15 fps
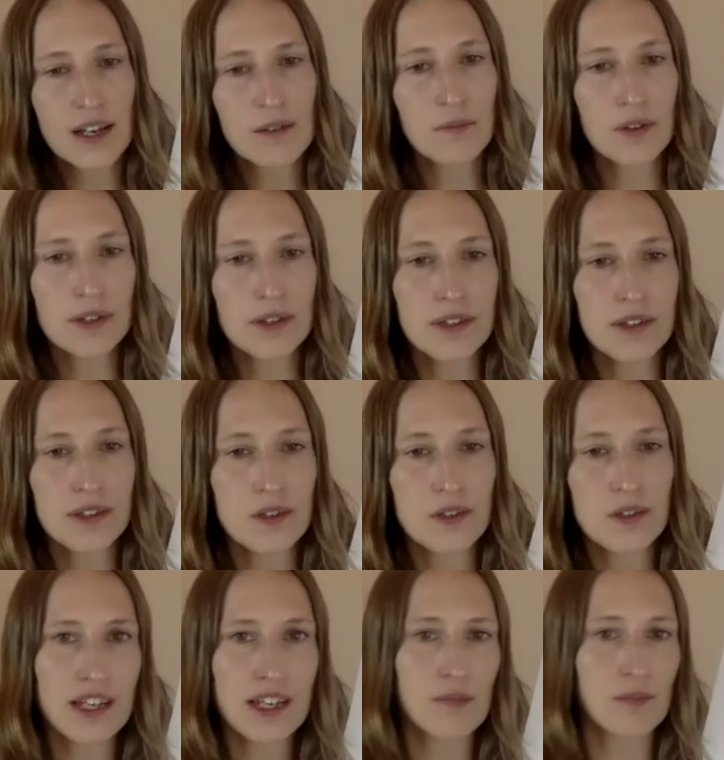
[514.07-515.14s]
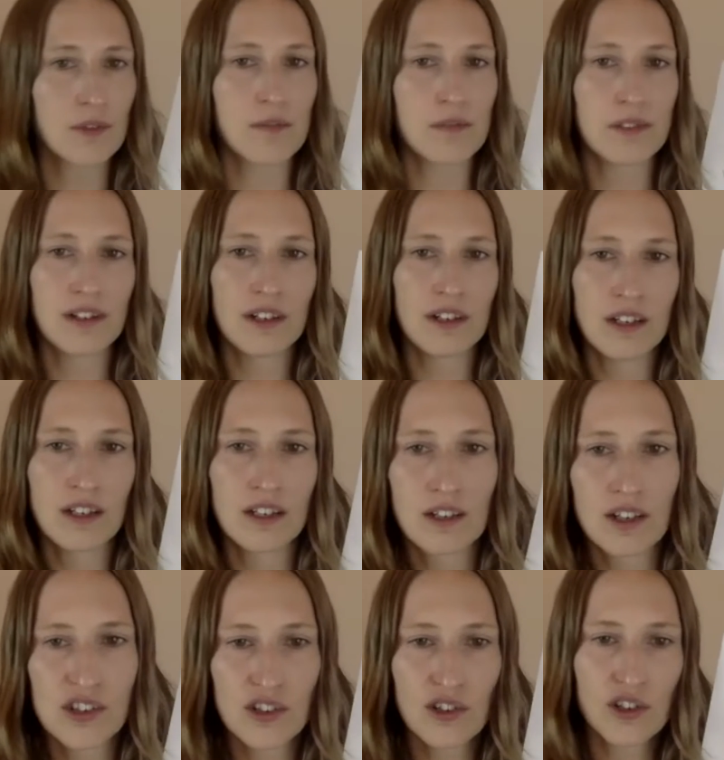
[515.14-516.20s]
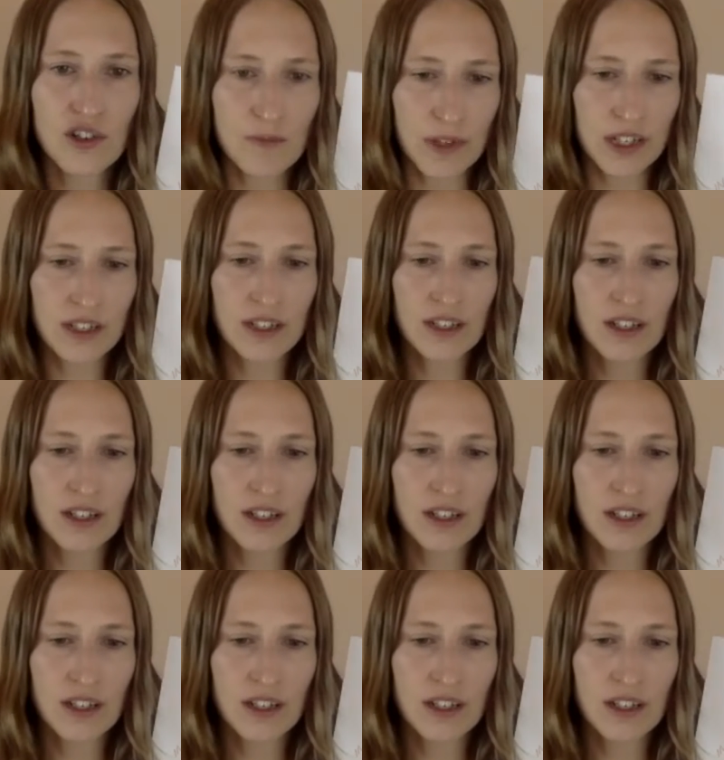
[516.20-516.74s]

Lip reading: but you can't keep it up because you're human.